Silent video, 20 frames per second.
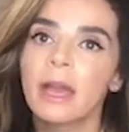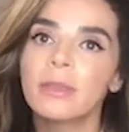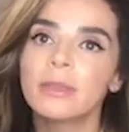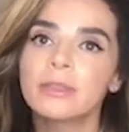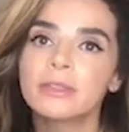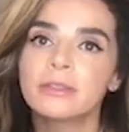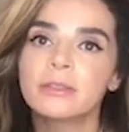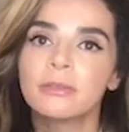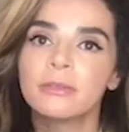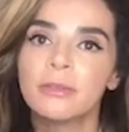And
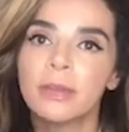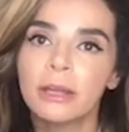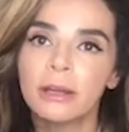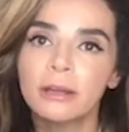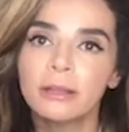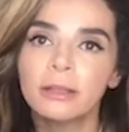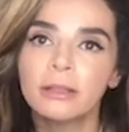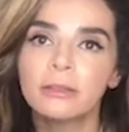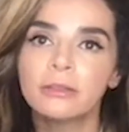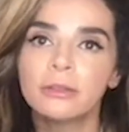the
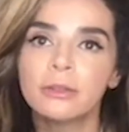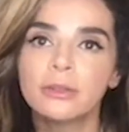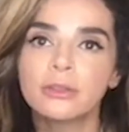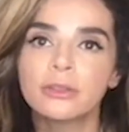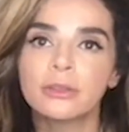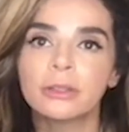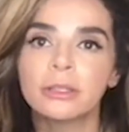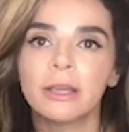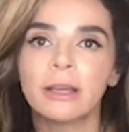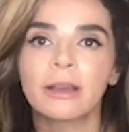severity is
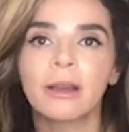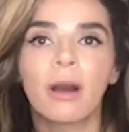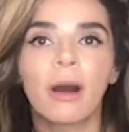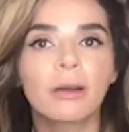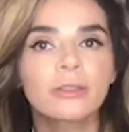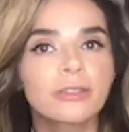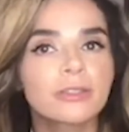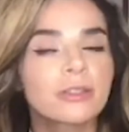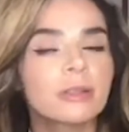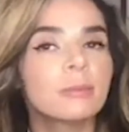usually a
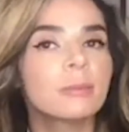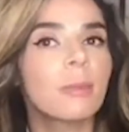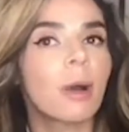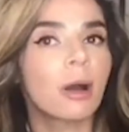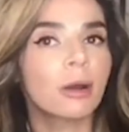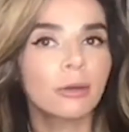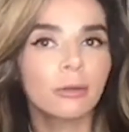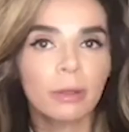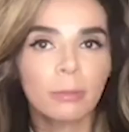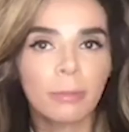constant
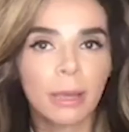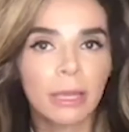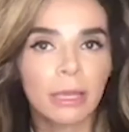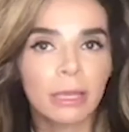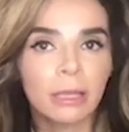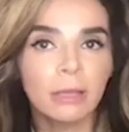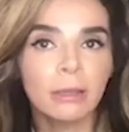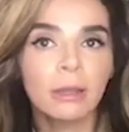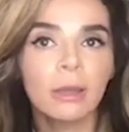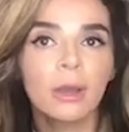moderate
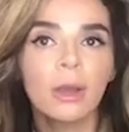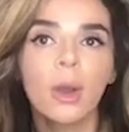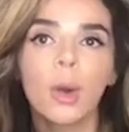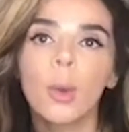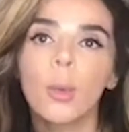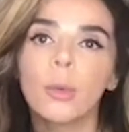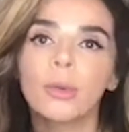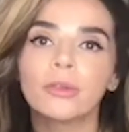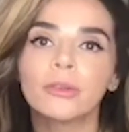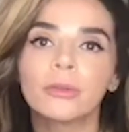pain
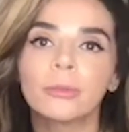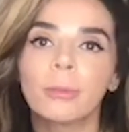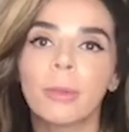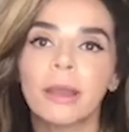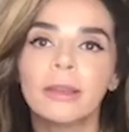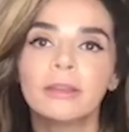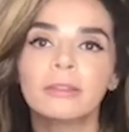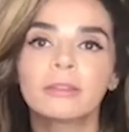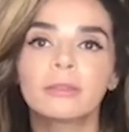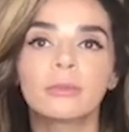with
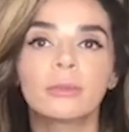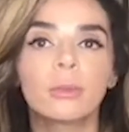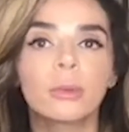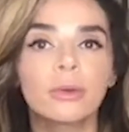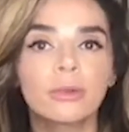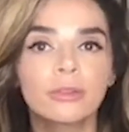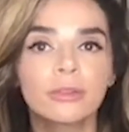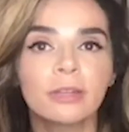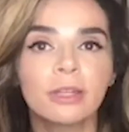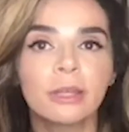spikes of
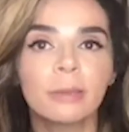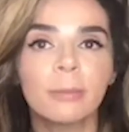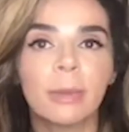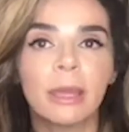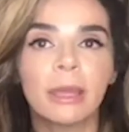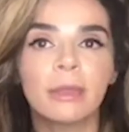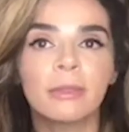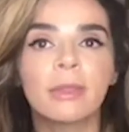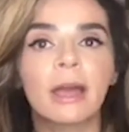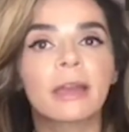worsening
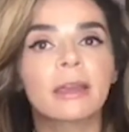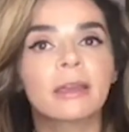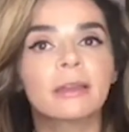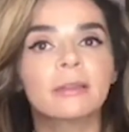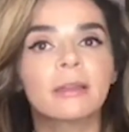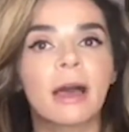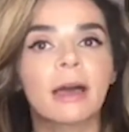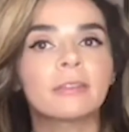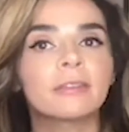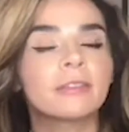pain that
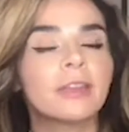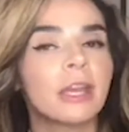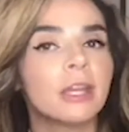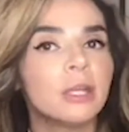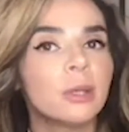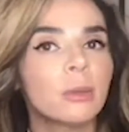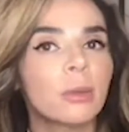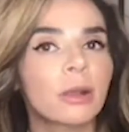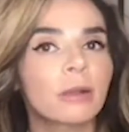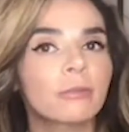can last
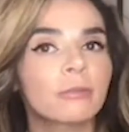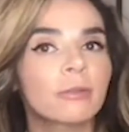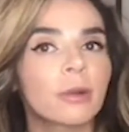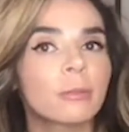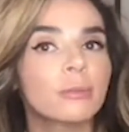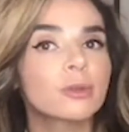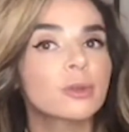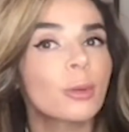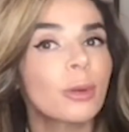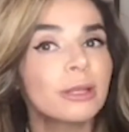anywhere
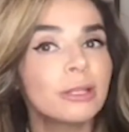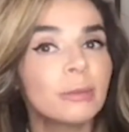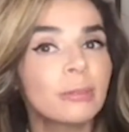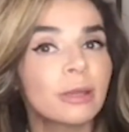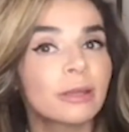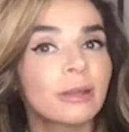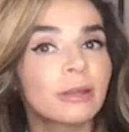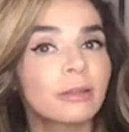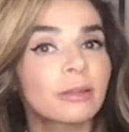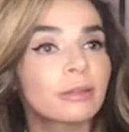from 20
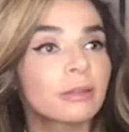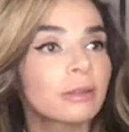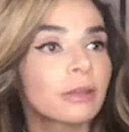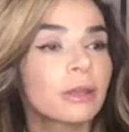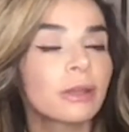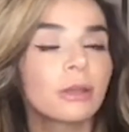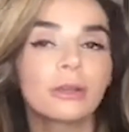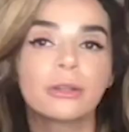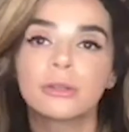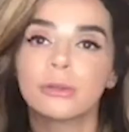minutes
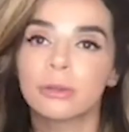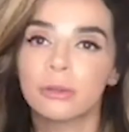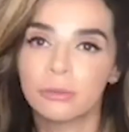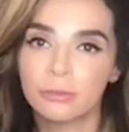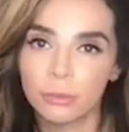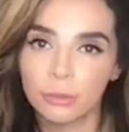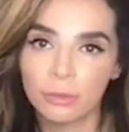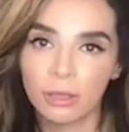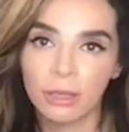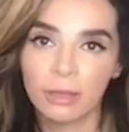to a
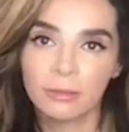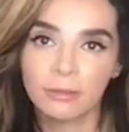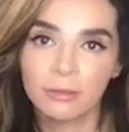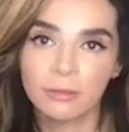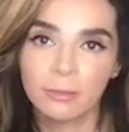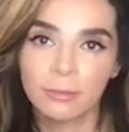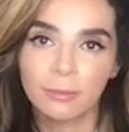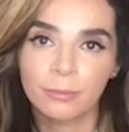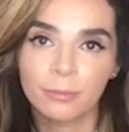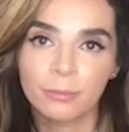few
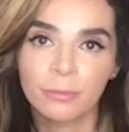days.